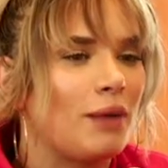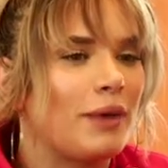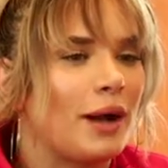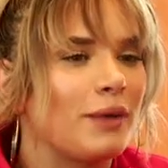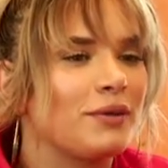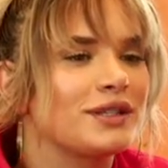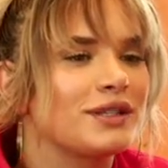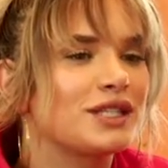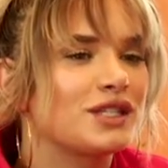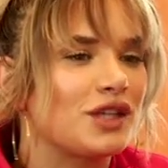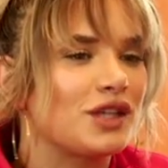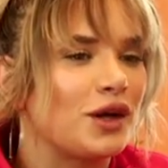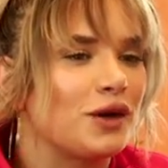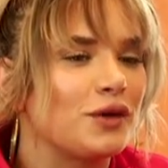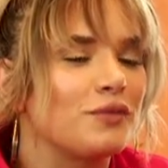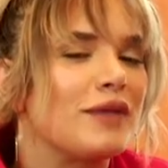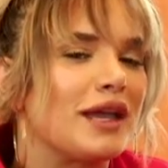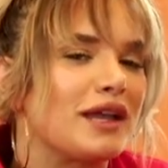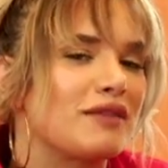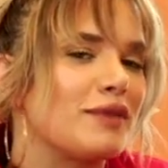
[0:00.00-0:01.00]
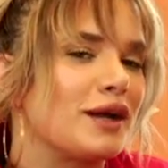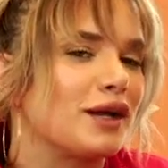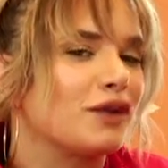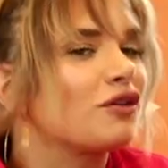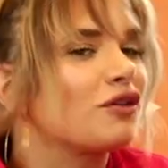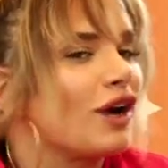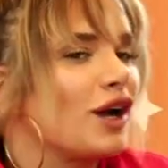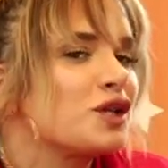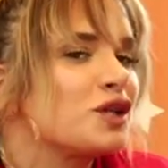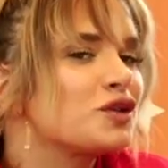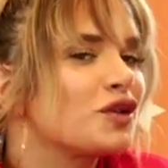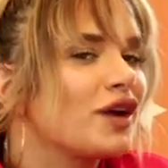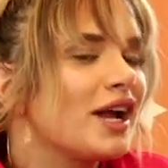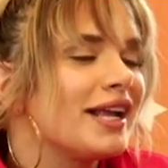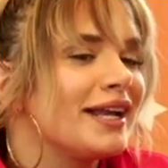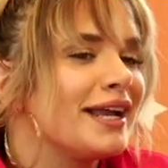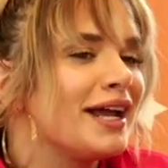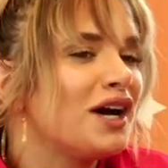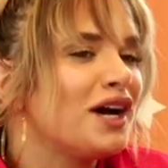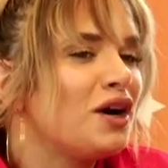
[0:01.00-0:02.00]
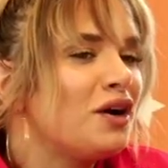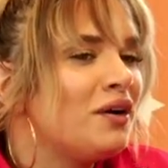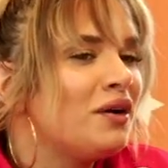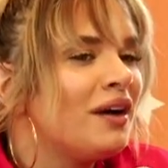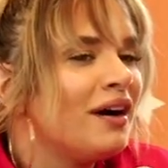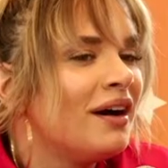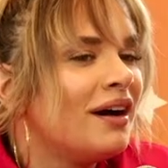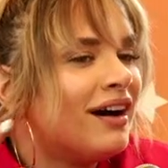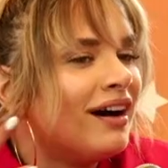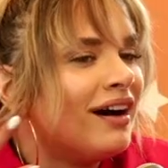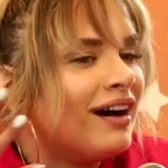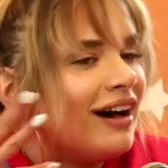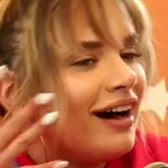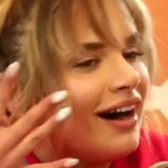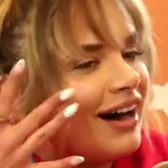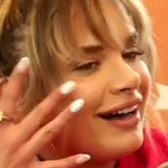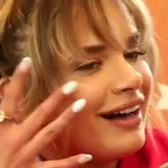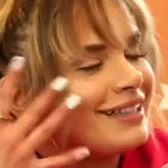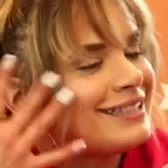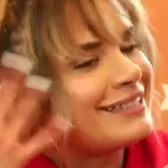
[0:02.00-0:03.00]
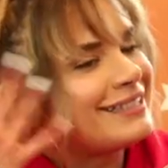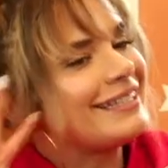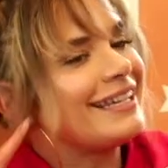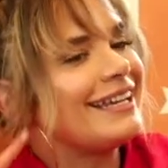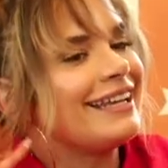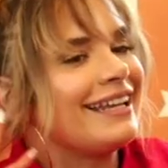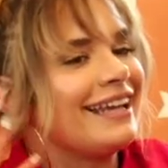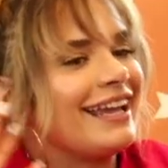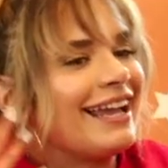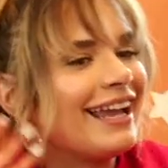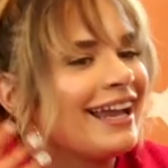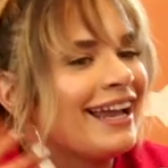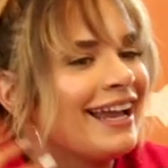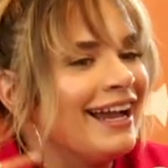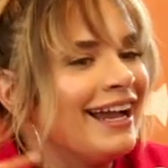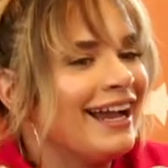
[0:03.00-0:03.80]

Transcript: I would so make my crush right now. Yeah, a CD